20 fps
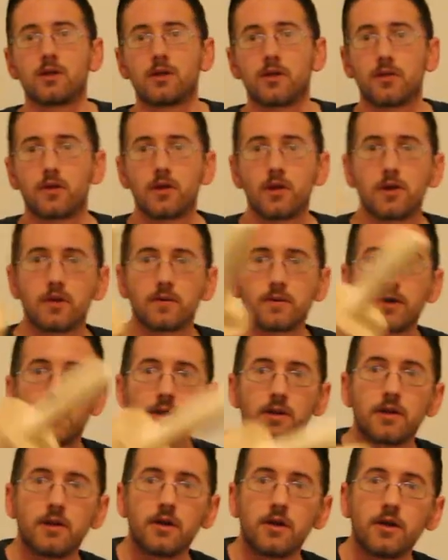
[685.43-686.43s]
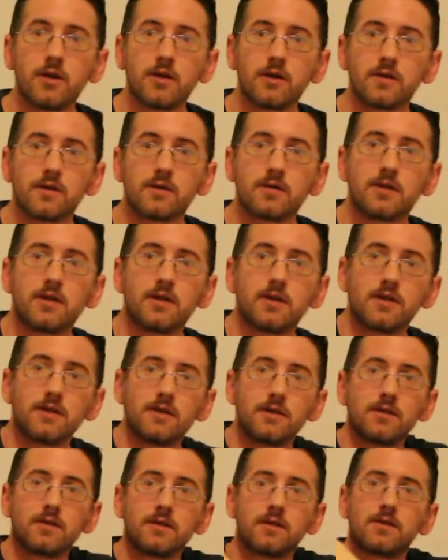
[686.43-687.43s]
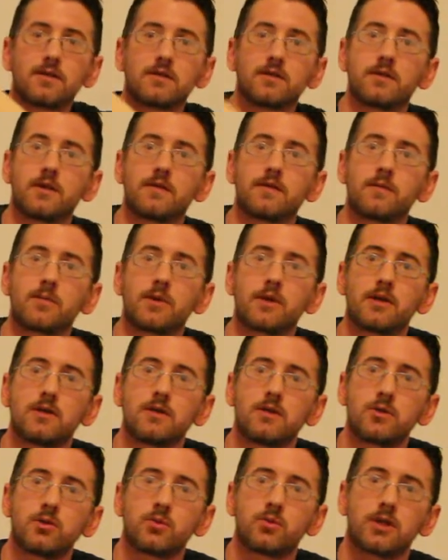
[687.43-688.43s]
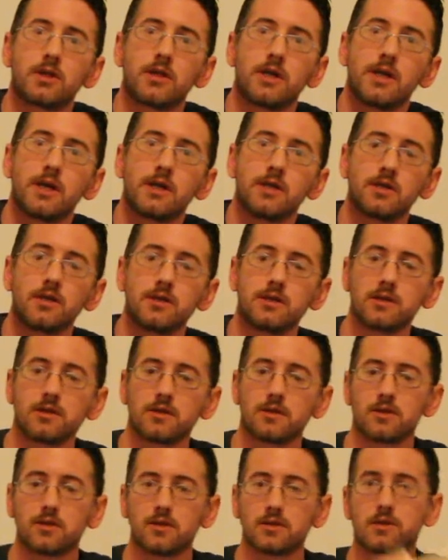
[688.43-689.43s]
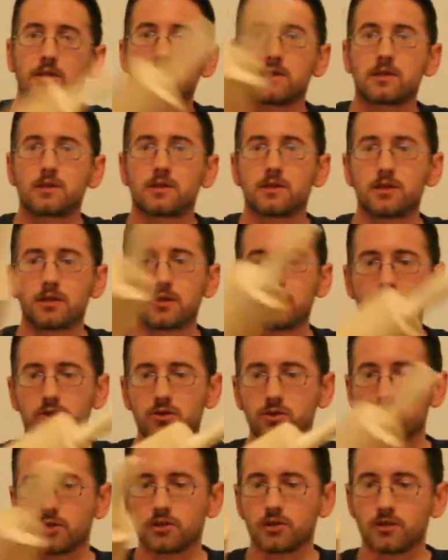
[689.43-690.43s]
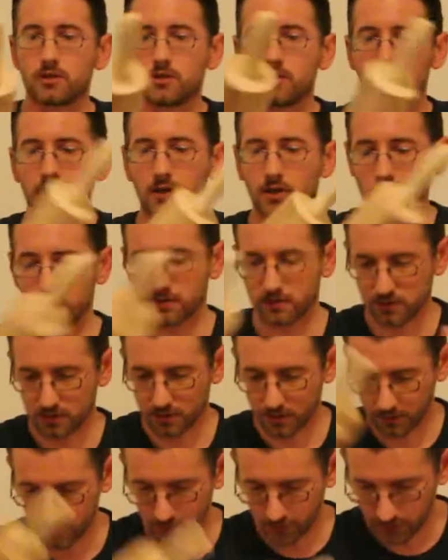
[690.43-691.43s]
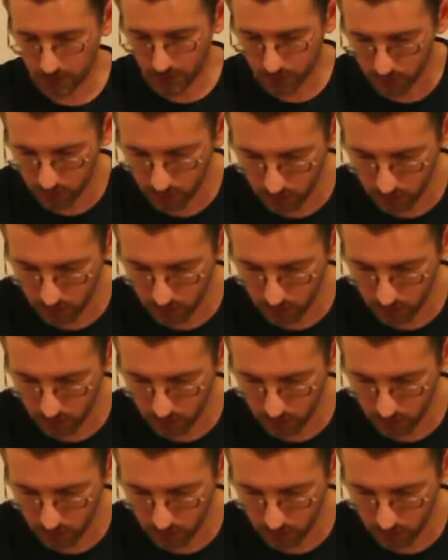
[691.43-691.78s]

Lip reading: thing right here. So everybody knows what that is. It's a kitchen thing. I don't know how you